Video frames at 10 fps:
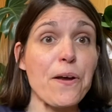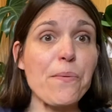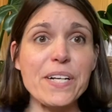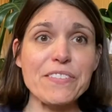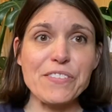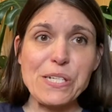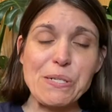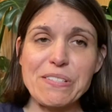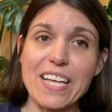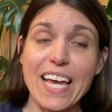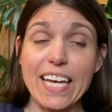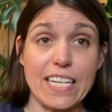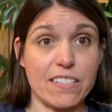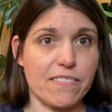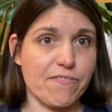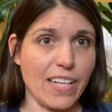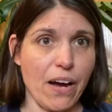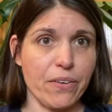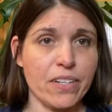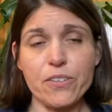one of those, like, is it a
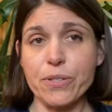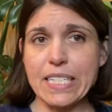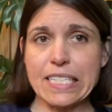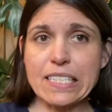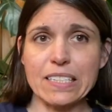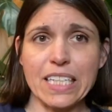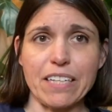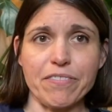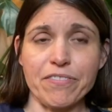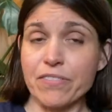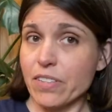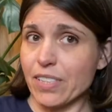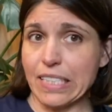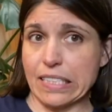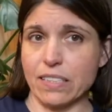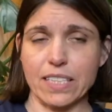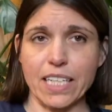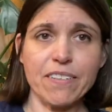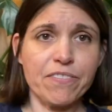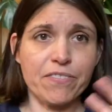flower or is it a leaf? Is it a
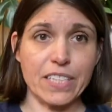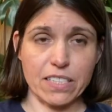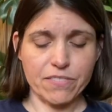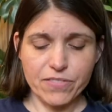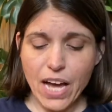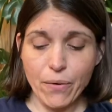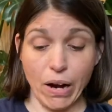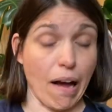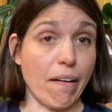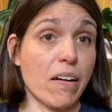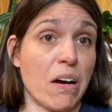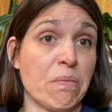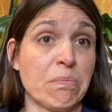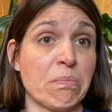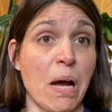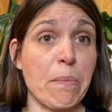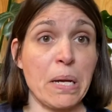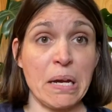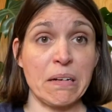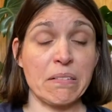leaf? Is it a flower? I don't know. I
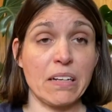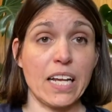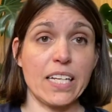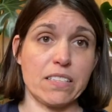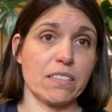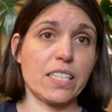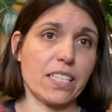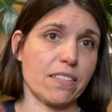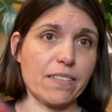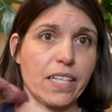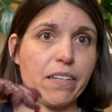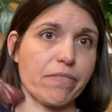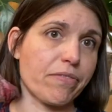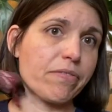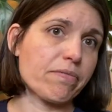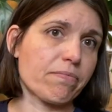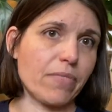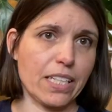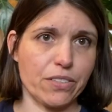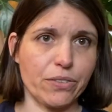mean, it's a leaf.
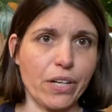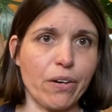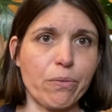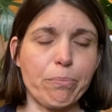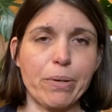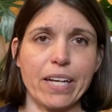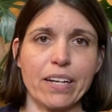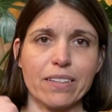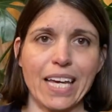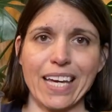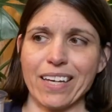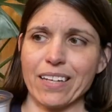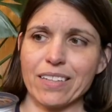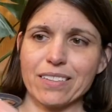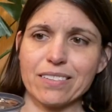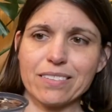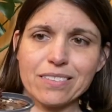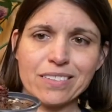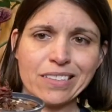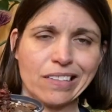I do know. But like,
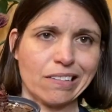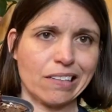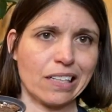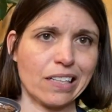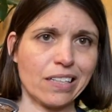look at that.